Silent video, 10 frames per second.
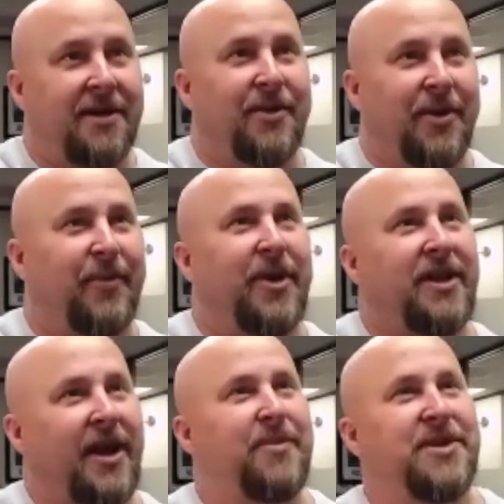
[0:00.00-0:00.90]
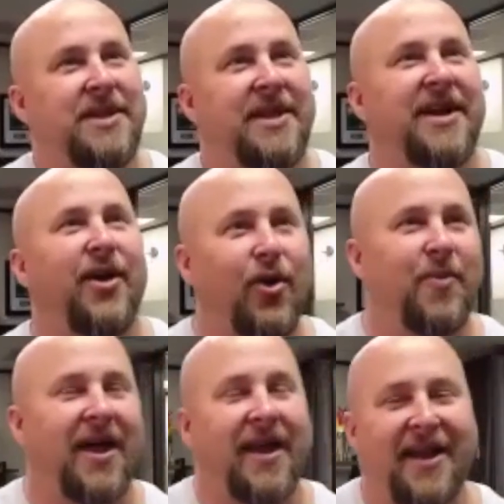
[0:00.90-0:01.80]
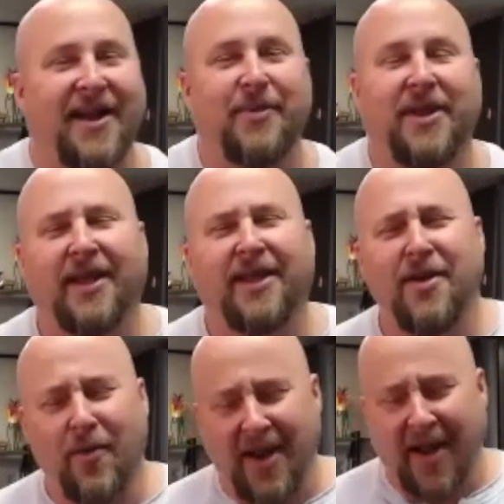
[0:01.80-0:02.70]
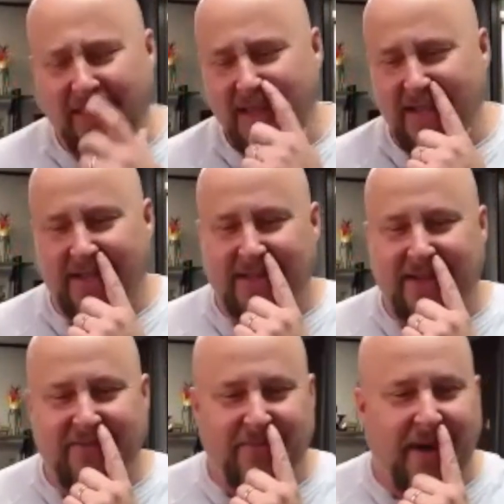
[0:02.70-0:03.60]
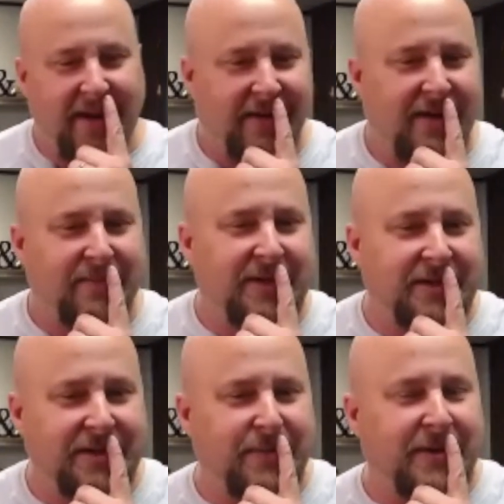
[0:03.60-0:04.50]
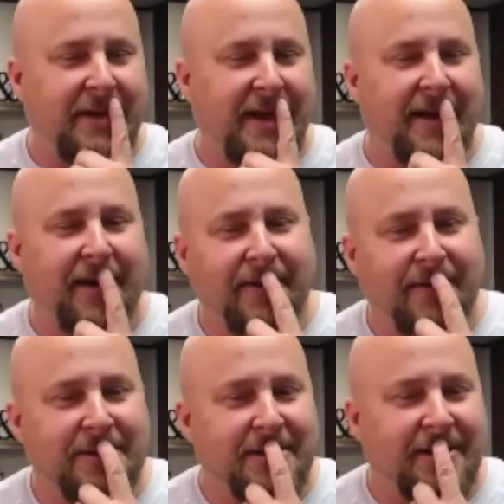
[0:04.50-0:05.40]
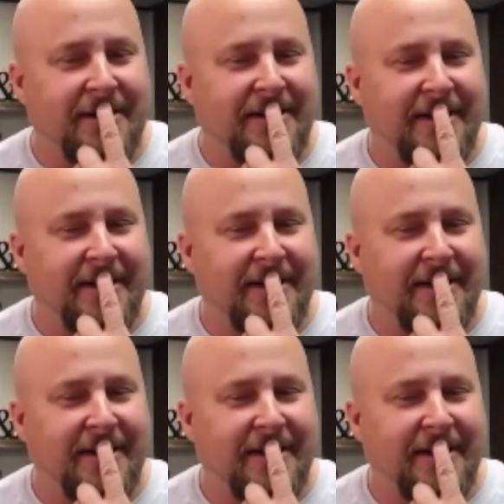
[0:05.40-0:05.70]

But I'll be sitting at home that night and I'll be like, you know what? I think Cleve might have called me stupid today in our coaching call.